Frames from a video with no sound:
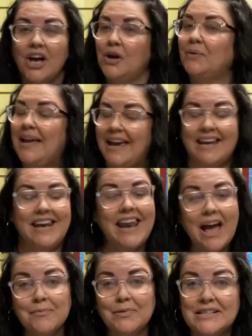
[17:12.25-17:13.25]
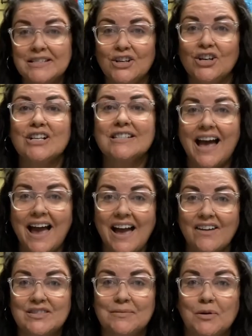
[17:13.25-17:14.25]
Okay, now, boys and girls, I
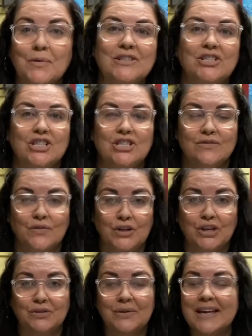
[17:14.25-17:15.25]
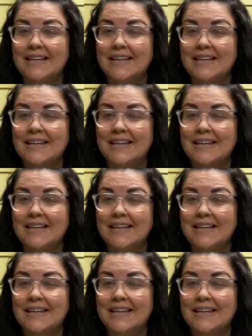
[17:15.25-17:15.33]
have some questions for you.